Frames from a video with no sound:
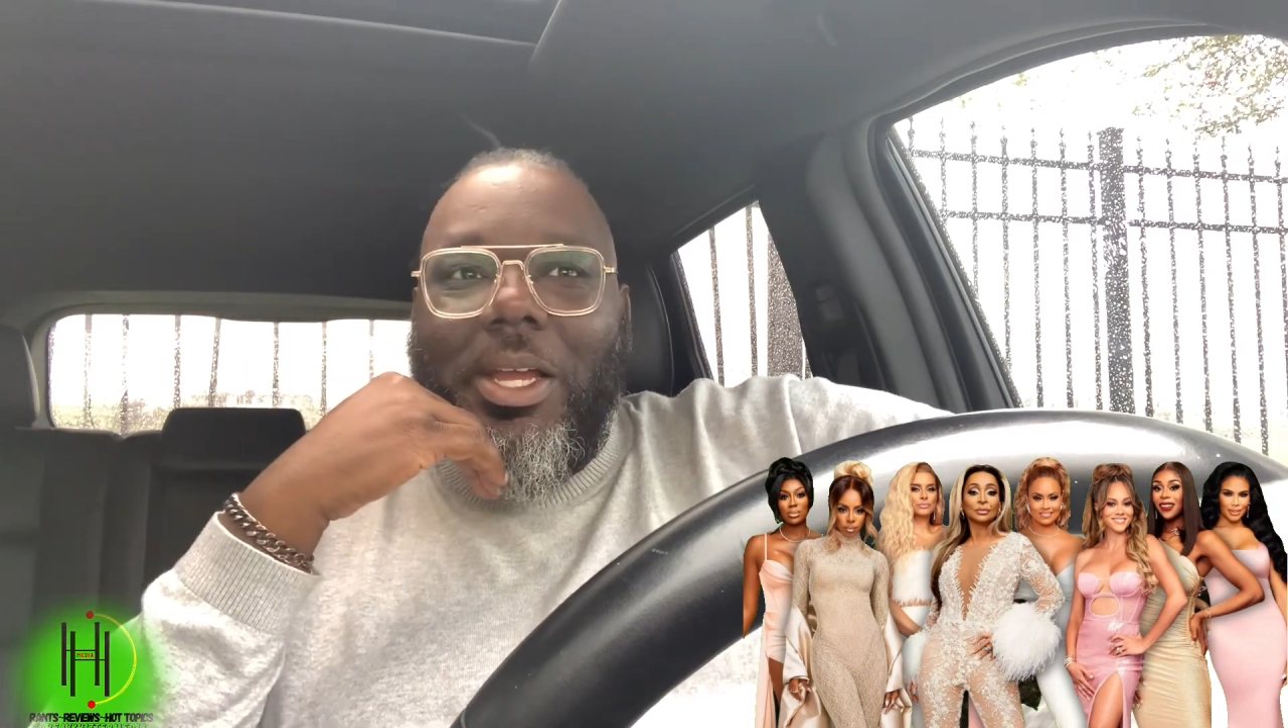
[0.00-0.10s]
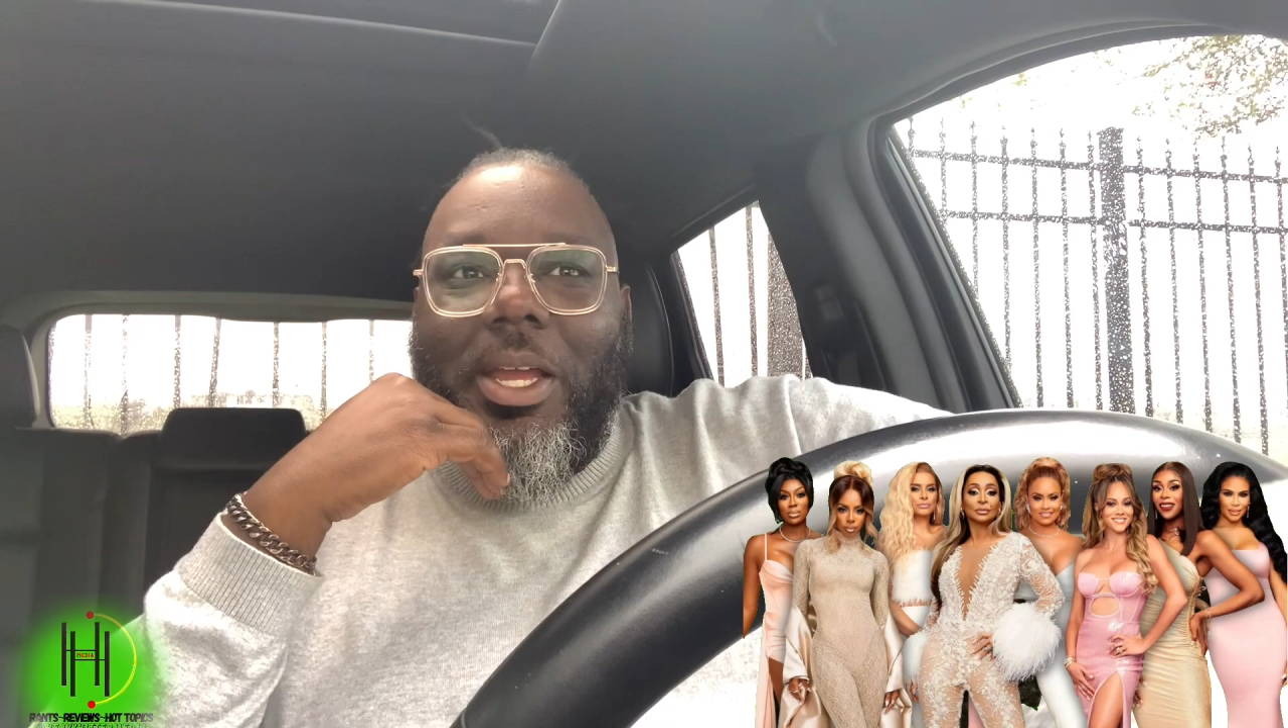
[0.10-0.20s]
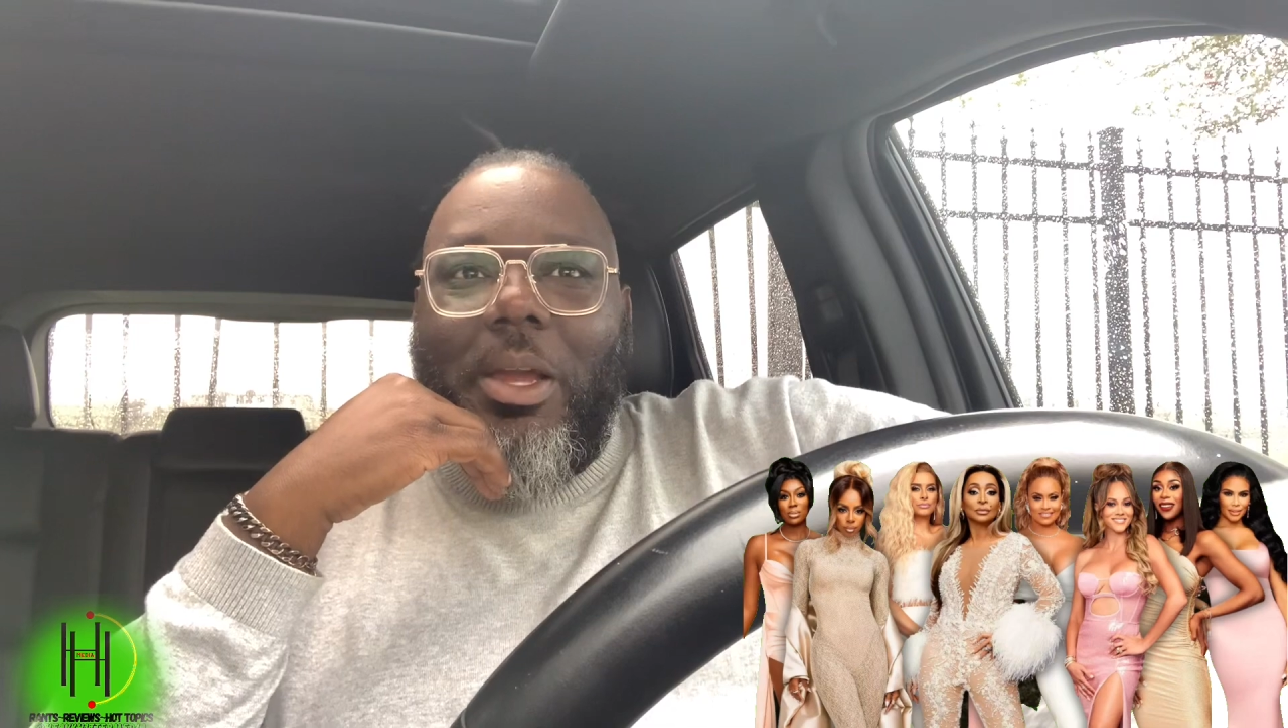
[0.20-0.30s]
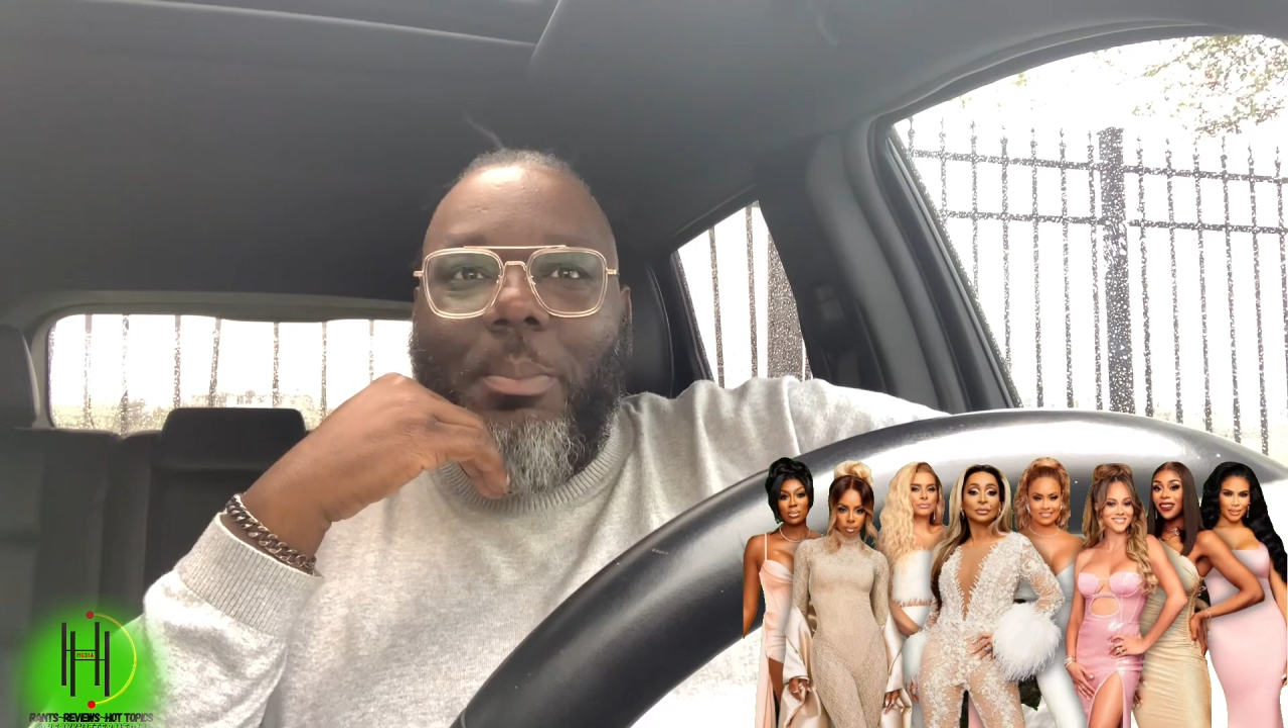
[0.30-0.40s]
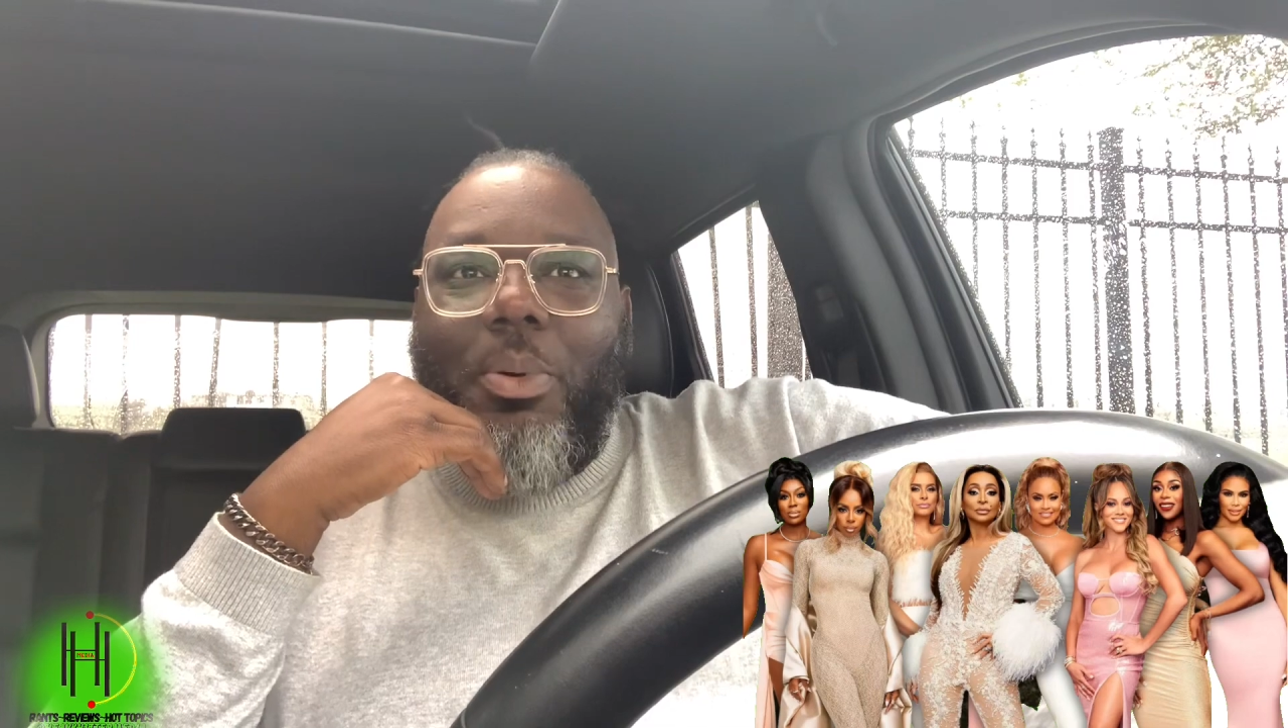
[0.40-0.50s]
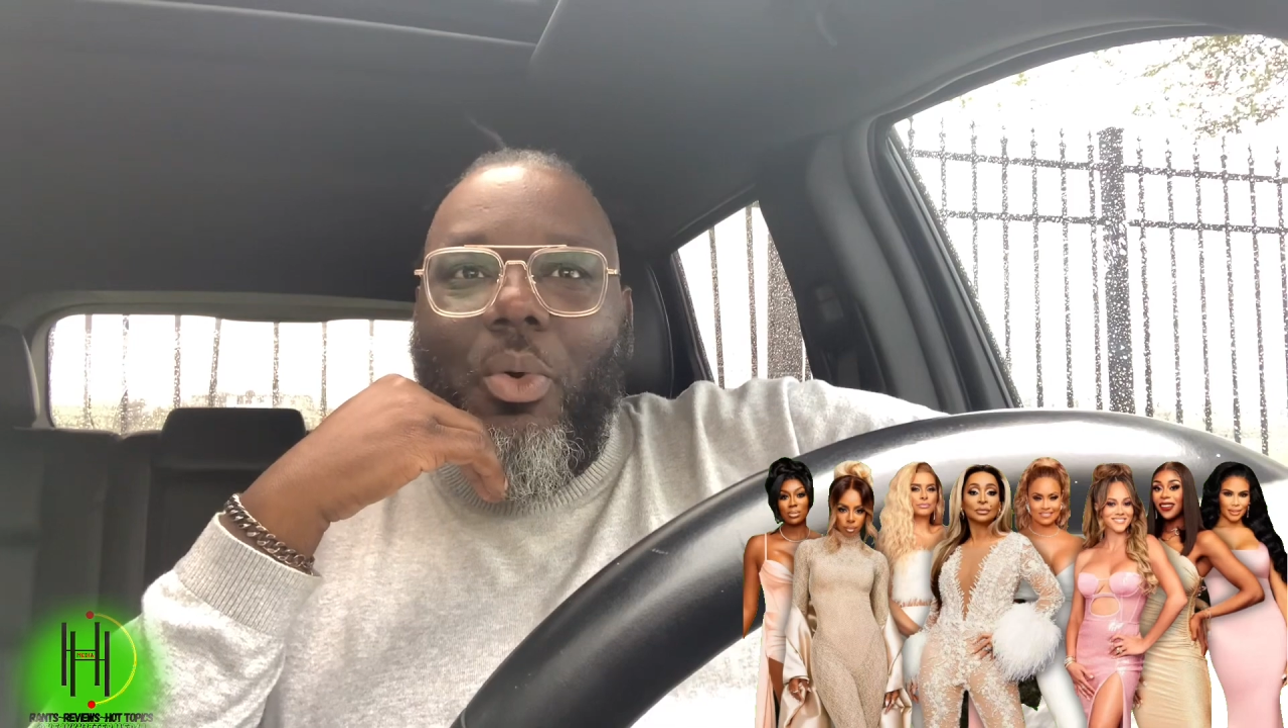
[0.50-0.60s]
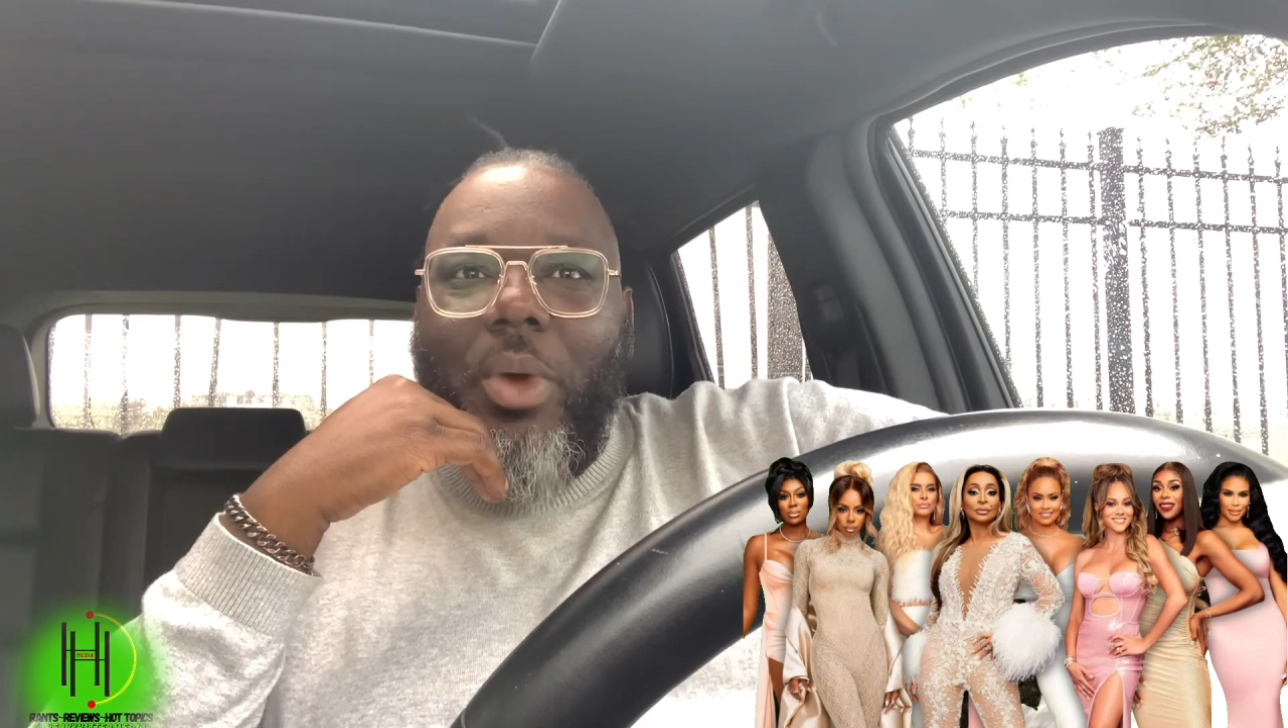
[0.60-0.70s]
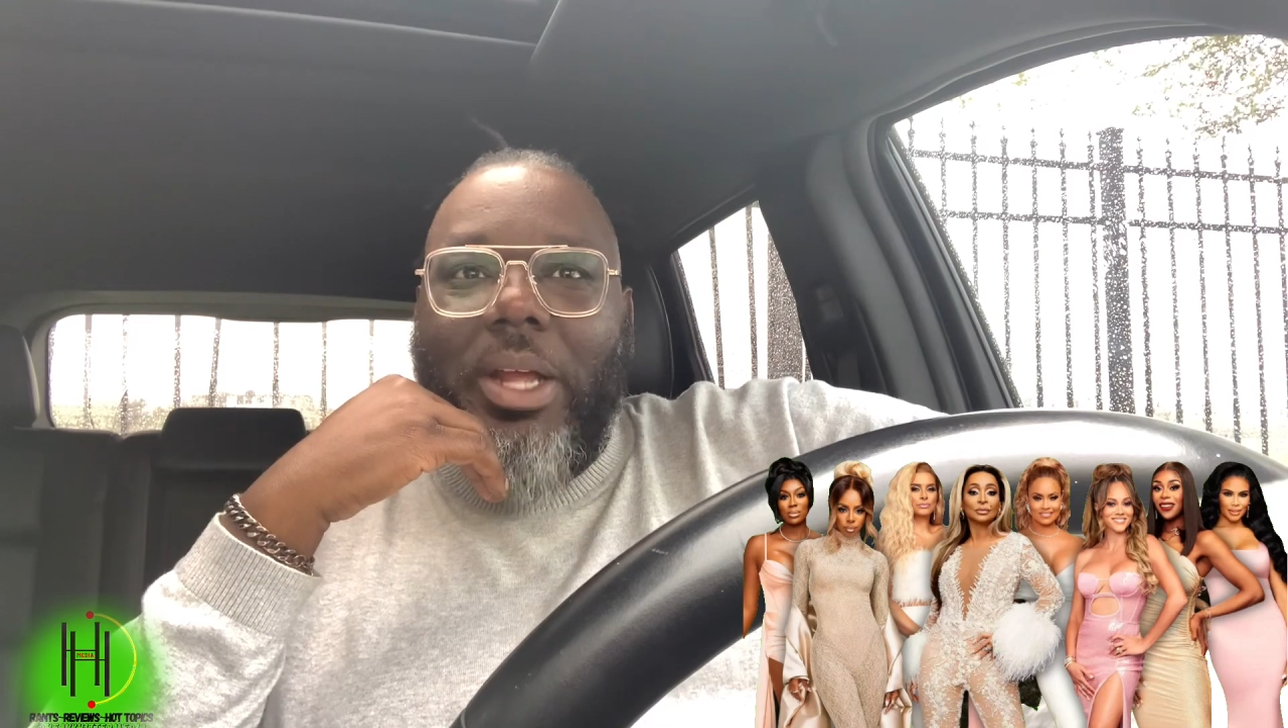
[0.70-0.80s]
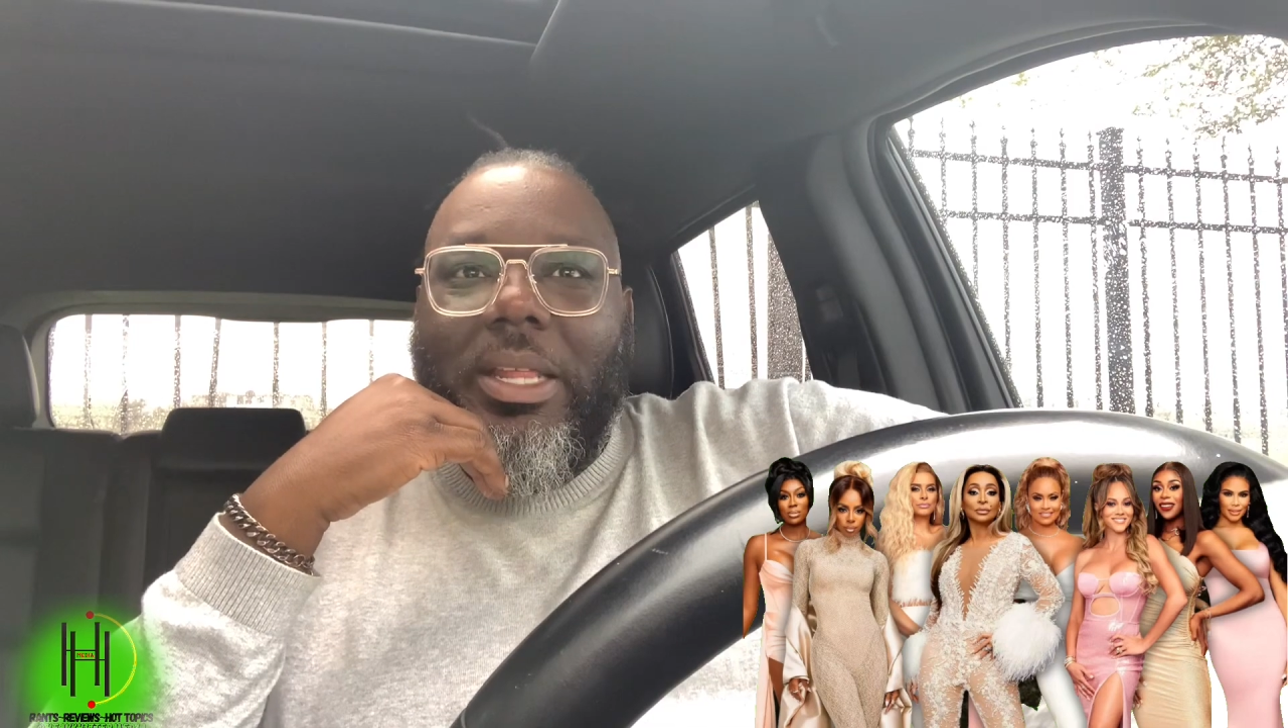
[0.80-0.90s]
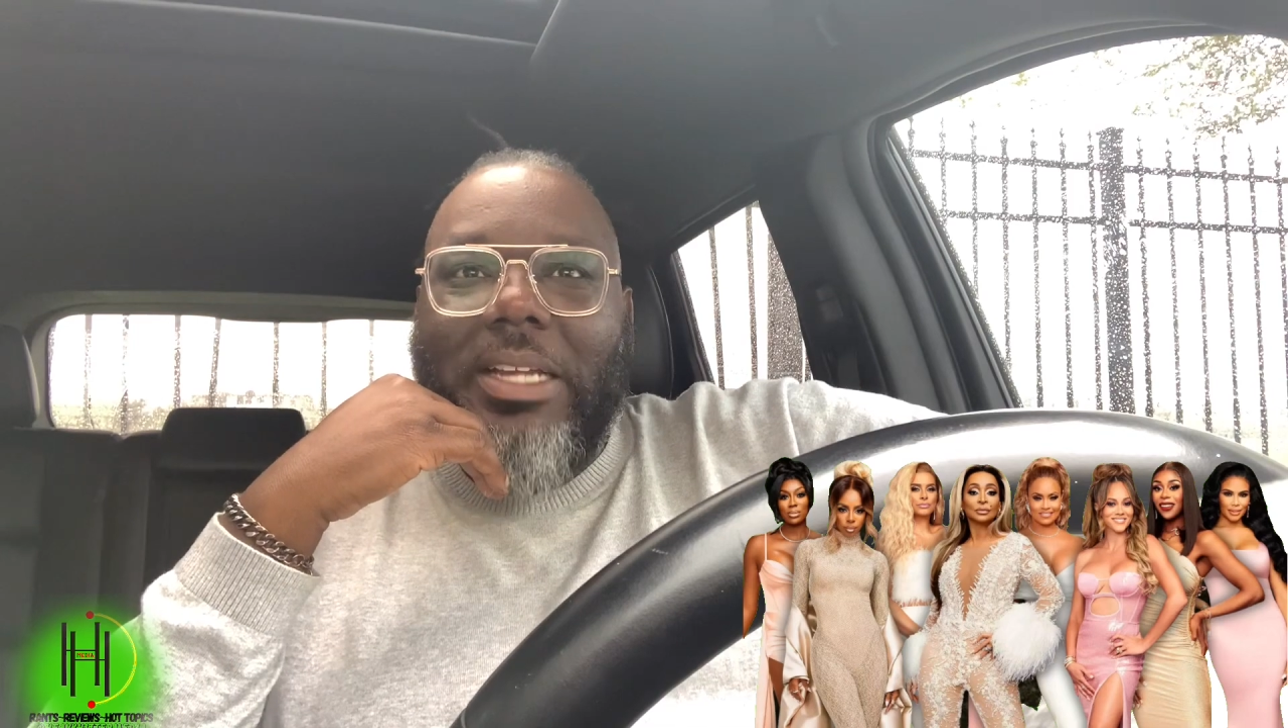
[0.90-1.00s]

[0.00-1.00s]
him pouring